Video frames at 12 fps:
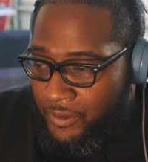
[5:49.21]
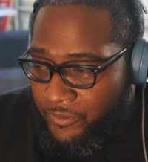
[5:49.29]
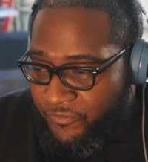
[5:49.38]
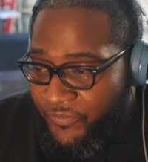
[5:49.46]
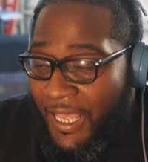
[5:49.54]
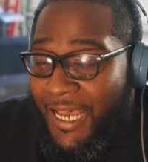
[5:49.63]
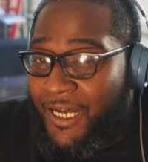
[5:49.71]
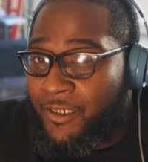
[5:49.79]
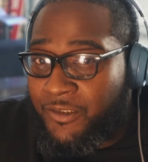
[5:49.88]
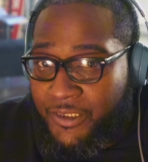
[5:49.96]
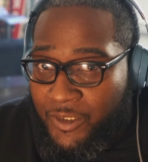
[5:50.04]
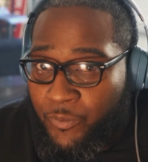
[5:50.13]

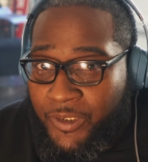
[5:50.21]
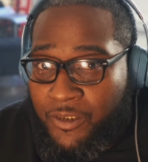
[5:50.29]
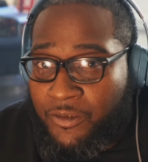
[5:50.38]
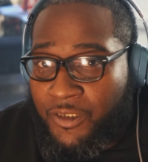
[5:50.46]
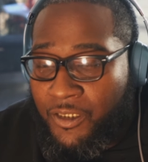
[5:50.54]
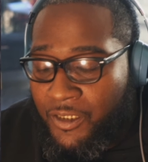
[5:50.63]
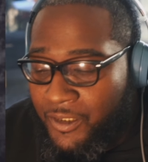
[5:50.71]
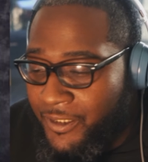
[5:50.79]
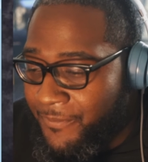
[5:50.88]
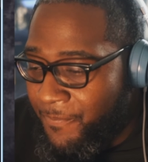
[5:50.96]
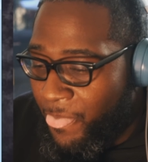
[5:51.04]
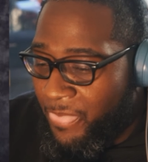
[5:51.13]
files and the windows and all that.